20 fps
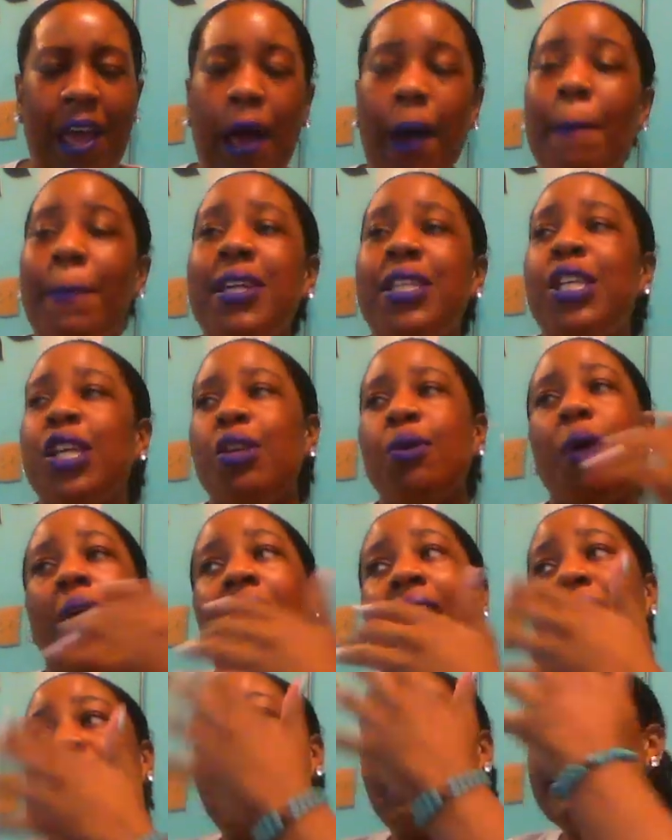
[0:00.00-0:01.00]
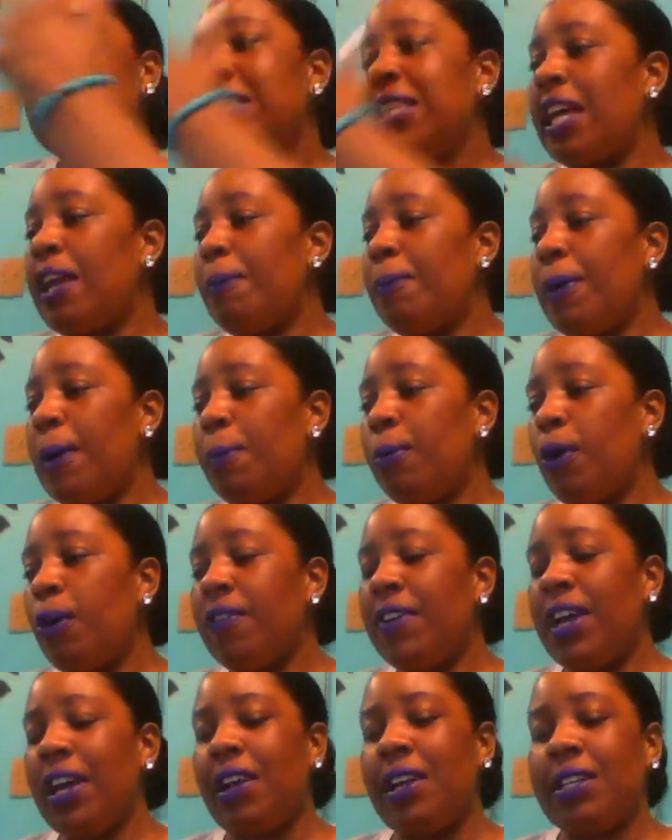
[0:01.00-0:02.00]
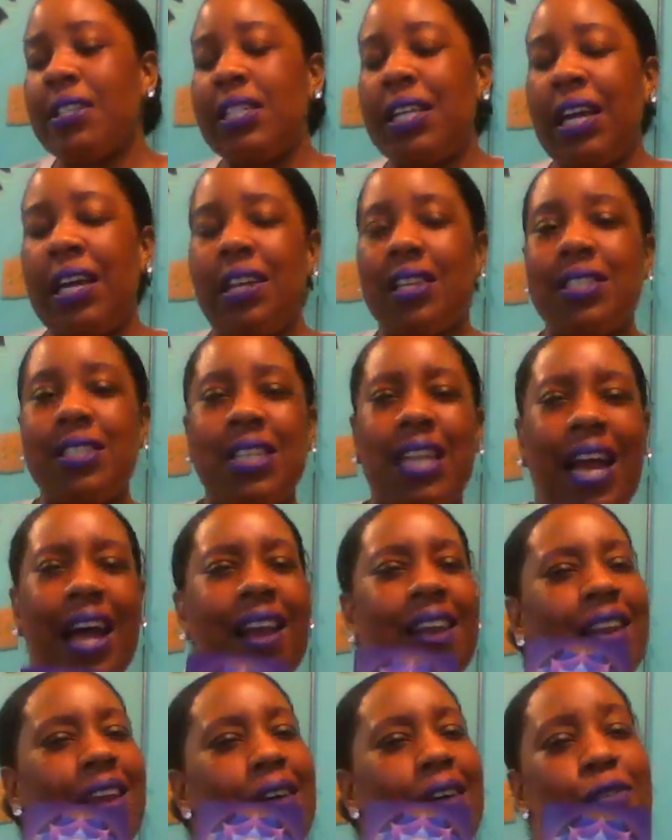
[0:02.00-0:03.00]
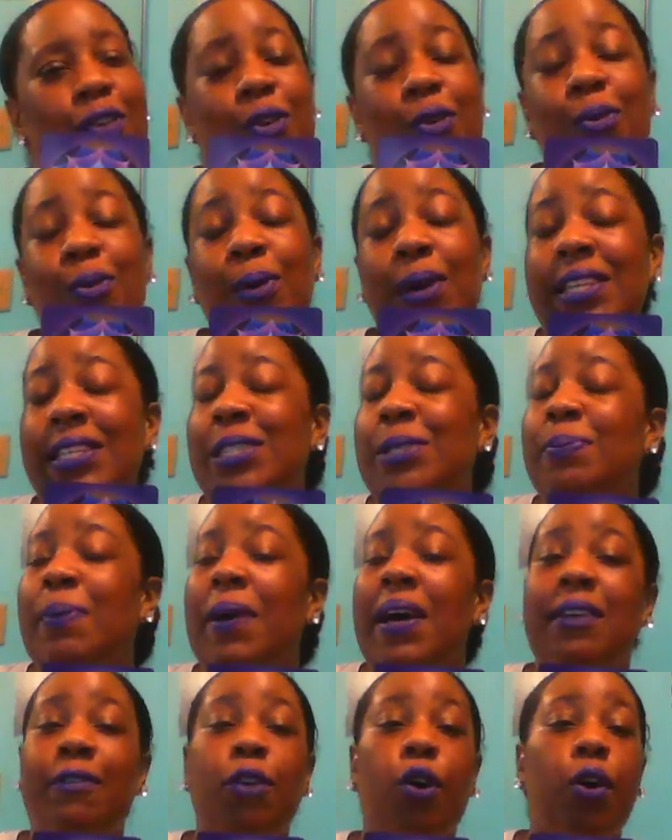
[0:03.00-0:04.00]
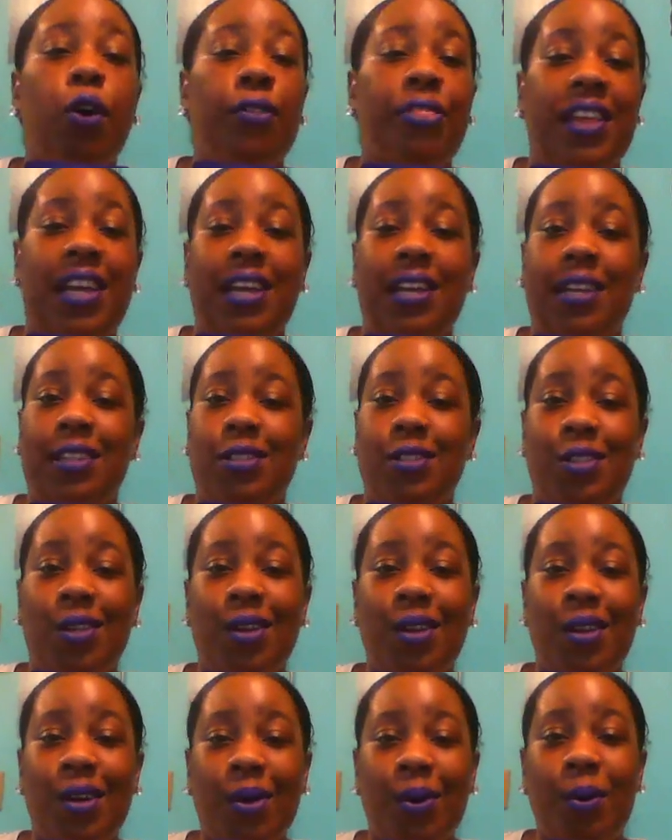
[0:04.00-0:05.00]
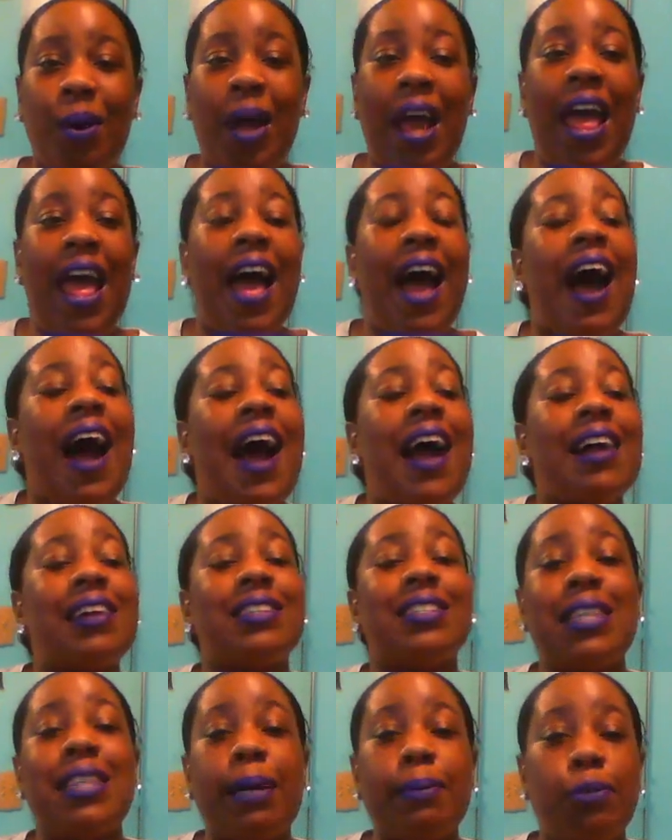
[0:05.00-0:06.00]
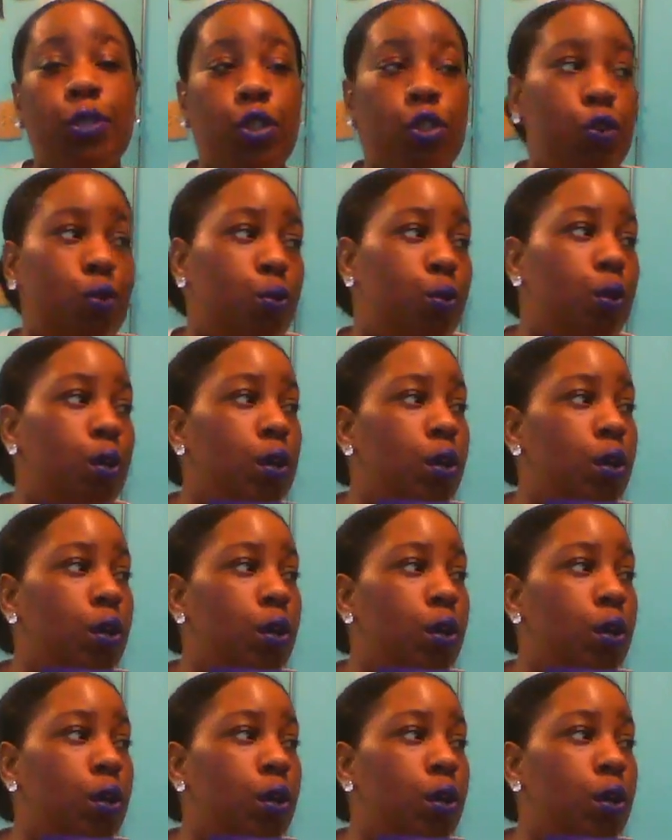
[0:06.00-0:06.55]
But do you have these set of people over here that saying, listen, I love you in spite of all things, you know? I accept you.